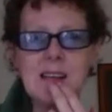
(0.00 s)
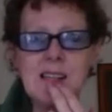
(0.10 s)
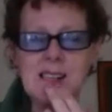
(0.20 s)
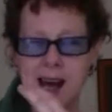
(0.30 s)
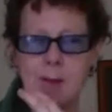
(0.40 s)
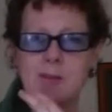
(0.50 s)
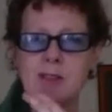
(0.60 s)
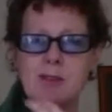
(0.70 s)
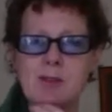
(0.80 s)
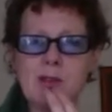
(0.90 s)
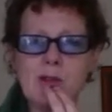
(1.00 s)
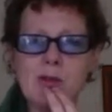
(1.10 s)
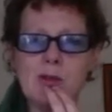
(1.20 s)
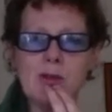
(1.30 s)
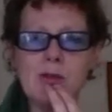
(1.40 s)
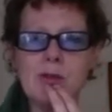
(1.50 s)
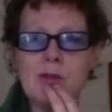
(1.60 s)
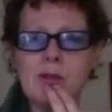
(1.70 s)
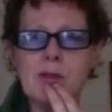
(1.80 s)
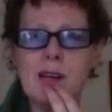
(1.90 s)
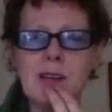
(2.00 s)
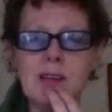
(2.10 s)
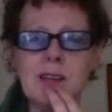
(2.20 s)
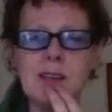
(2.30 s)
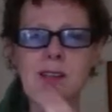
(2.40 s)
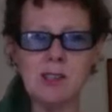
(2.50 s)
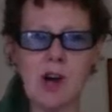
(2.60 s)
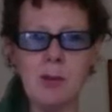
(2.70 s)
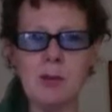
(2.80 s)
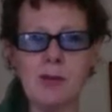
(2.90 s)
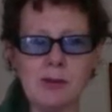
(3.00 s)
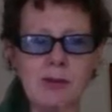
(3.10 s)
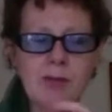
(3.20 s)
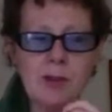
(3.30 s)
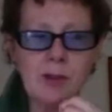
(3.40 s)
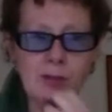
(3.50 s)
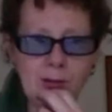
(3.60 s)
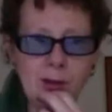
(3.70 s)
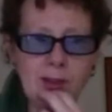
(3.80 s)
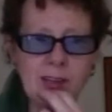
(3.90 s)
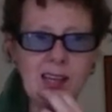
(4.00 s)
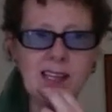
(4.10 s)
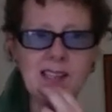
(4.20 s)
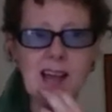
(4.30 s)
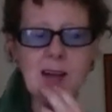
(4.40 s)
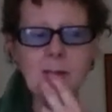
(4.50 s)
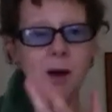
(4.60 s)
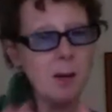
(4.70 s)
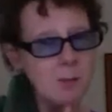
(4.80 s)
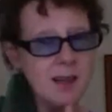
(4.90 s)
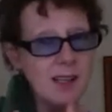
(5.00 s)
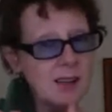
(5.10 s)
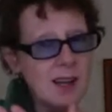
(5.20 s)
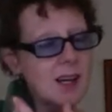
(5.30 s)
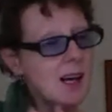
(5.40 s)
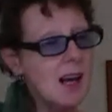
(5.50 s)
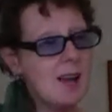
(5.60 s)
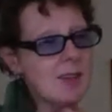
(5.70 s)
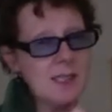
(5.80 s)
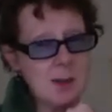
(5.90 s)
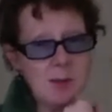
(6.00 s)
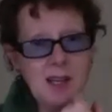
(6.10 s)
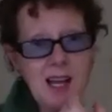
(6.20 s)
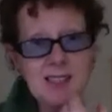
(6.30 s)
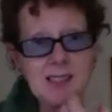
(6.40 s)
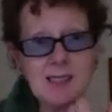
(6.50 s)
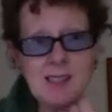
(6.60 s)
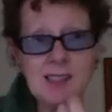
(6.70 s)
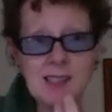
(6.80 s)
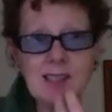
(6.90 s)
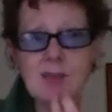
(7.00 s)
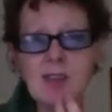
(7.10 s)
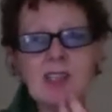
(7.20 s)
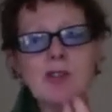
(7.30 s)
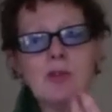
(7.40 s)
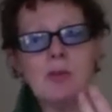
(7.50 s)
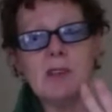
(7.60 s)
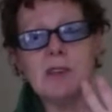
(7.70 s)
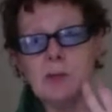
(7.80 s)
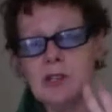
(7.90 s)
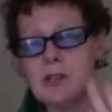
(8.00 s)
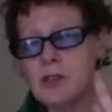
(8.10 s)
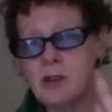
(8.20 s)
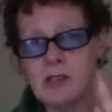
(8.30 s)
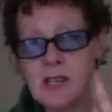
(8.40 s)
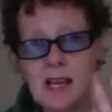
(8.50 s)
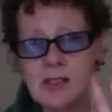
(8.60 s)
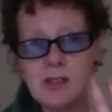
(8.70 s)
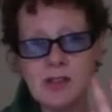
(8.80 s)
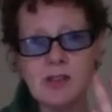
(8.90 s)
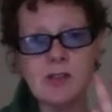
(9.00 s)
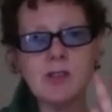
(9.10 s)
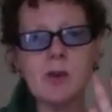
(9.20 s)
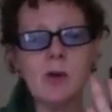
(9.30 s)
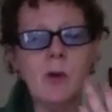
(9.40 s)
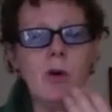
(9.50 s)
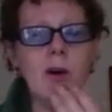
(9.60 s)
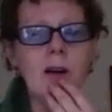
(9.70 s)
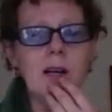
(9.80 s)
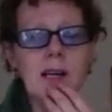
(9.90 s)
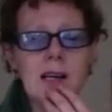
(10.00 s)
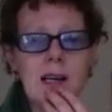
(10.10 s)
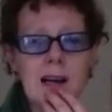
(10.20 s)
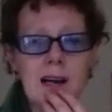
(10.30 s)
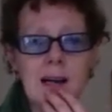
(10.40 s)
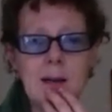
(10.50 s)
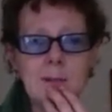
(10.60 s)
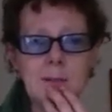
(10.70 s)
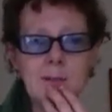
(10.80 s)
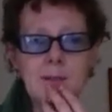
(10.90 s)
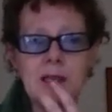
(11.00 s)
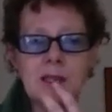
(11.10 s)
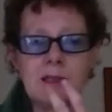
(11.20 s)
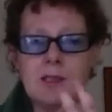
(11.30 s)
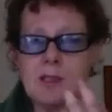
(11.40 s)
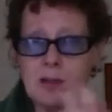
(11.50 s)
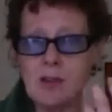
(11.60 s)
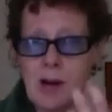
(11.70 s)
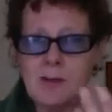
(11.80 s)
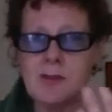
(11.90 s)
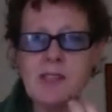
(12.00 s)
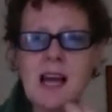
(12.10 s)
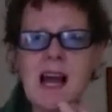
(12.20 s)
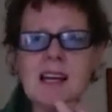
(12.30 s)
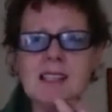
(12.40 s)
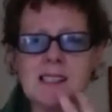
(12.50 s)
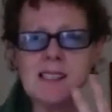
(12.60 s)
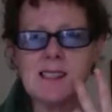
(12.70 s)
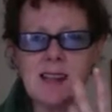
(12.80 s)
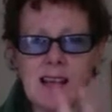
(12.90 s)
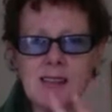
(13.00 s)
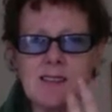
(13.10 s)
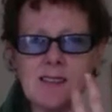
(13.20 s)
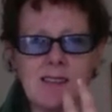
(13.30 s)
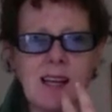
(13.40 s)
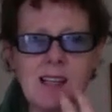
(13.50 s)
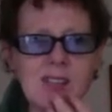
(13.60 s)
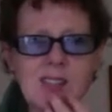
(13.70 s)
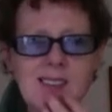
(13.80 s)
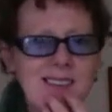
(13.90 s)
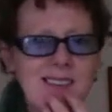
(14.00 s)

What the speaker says: adapt to the type of food needs. And it might be that somebody has a significant issue with a certain textures or certain types of tastes that they just